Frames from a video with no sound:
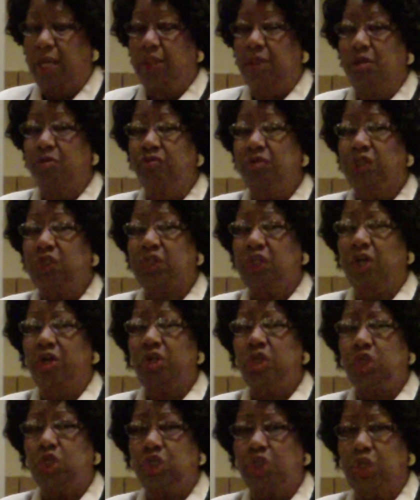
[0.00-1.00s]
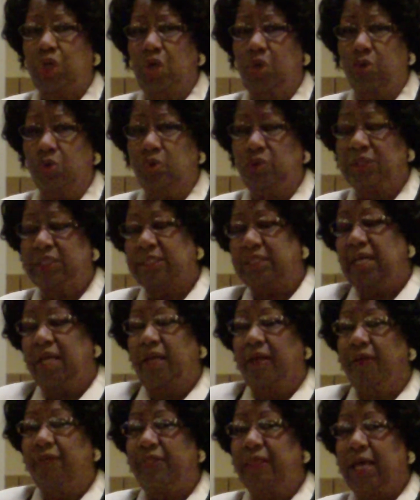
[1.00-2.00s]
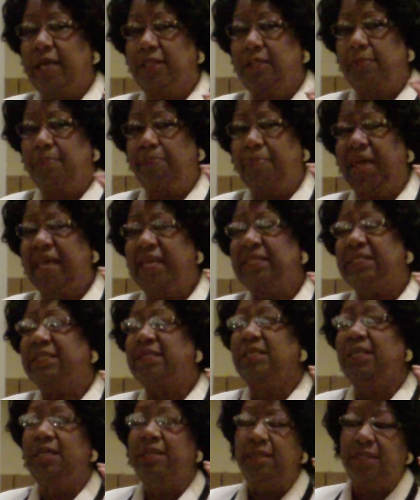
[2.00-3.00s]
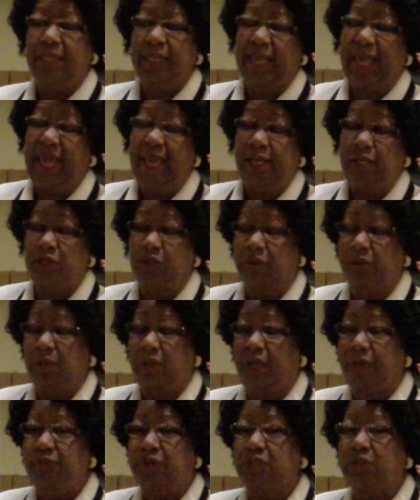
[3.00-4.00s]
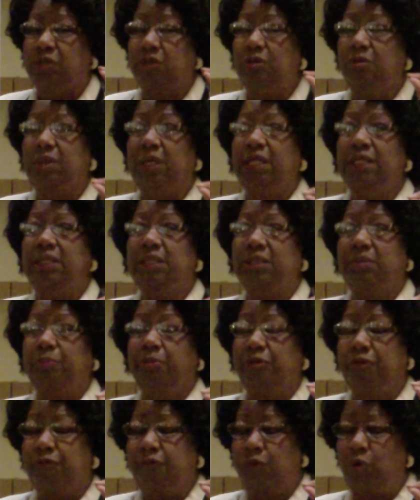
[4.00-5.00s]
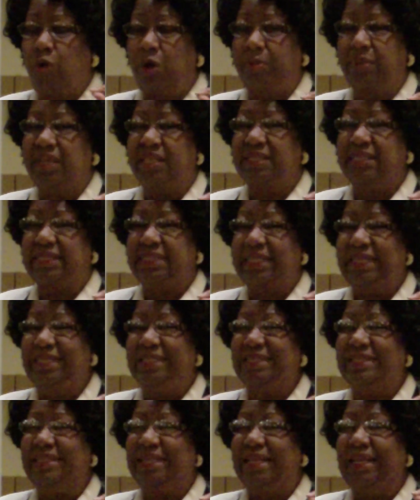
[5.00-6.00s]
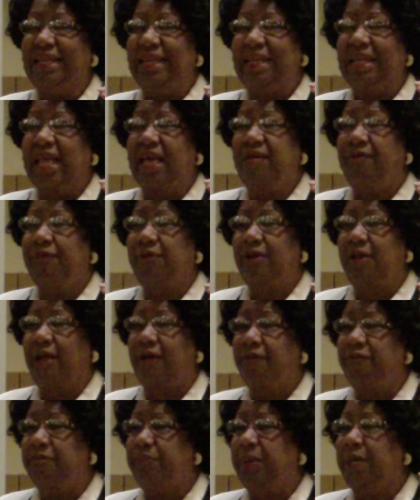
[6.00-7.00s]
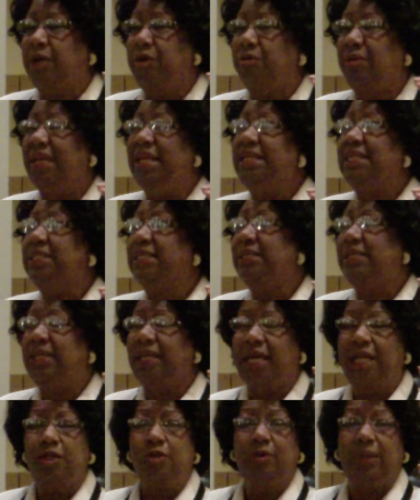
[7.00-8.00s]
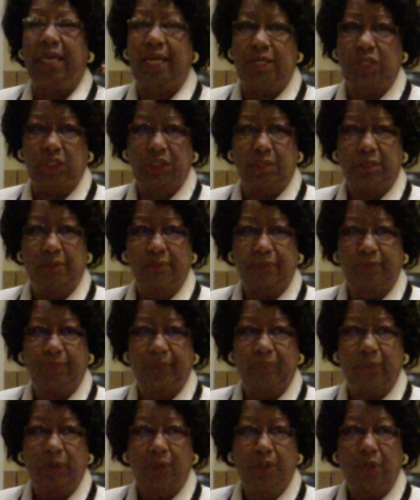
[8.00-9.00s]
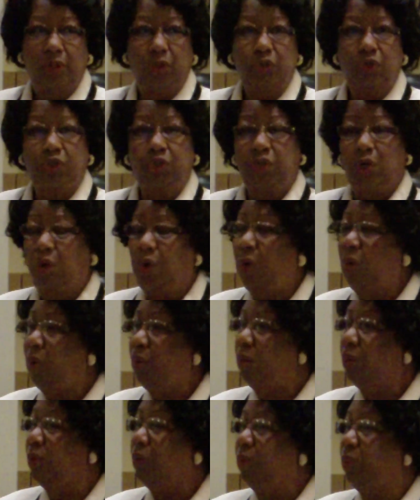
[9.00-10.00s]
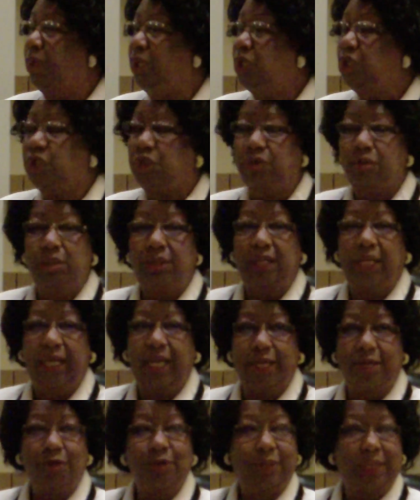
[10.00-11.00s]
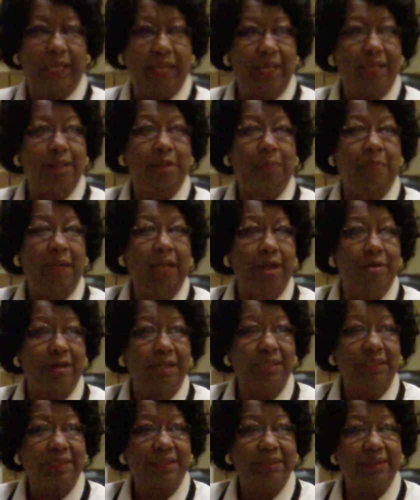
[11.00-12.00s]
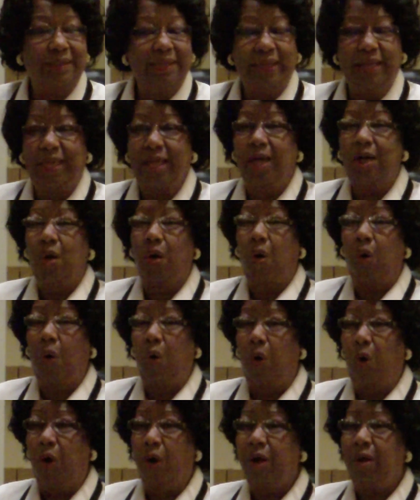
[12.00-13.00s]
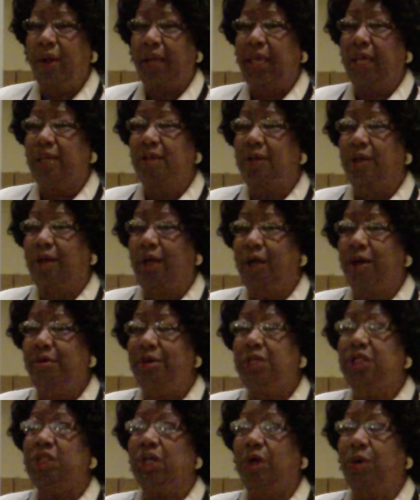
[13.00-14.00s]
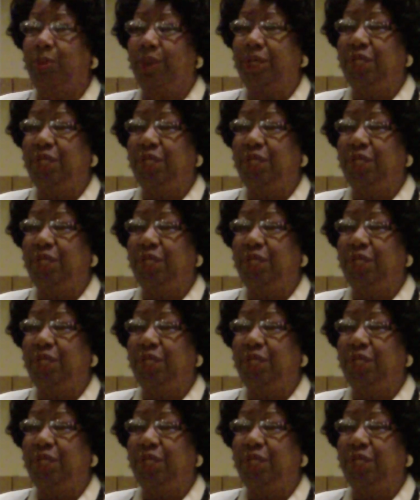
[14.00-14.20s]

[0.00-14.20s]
The research shows that the best indicator of student performance is the level of parental education. So we should educate the parents or encourage our